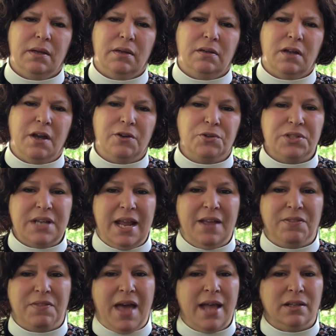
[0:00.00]
To
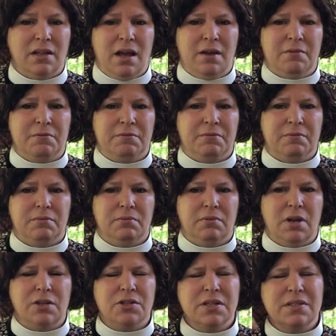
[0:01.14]
understand that love,
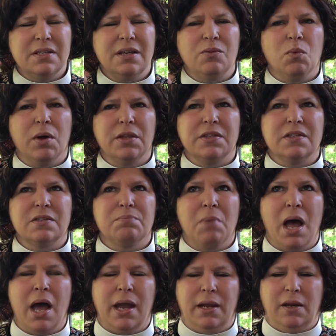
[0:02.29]
not just in one's
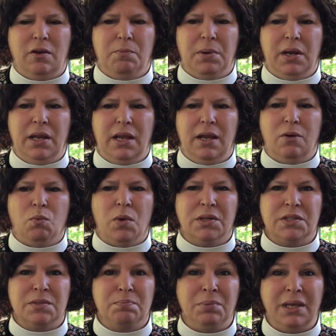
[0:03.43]
mind, but in
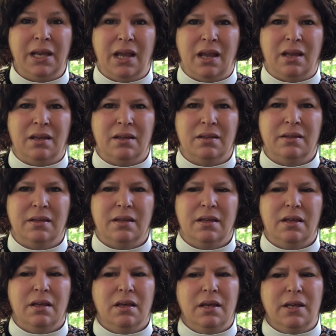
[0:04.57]
one's being,
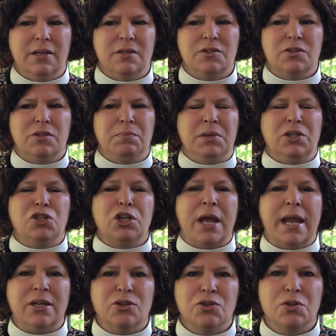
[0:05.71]
is to be
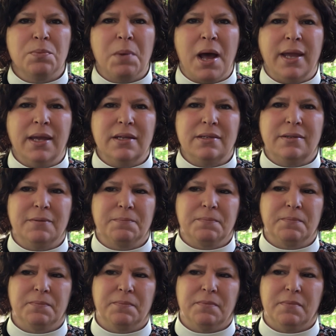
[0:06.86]
changed by it.
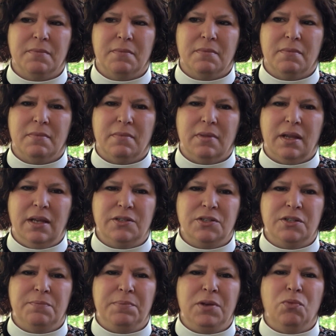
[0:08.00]
It's
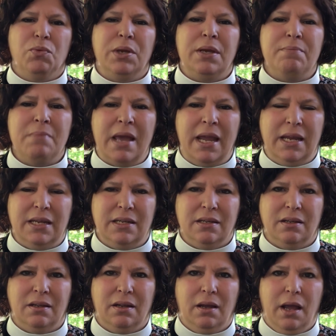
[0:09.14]
to be remade
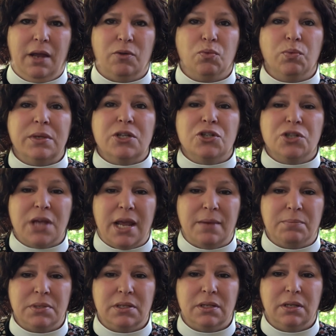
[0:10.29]
and
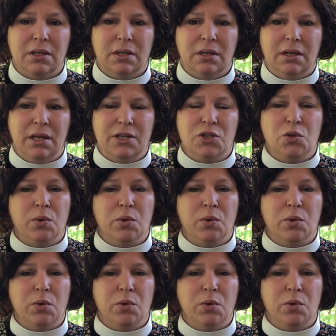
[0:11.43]
reshaped into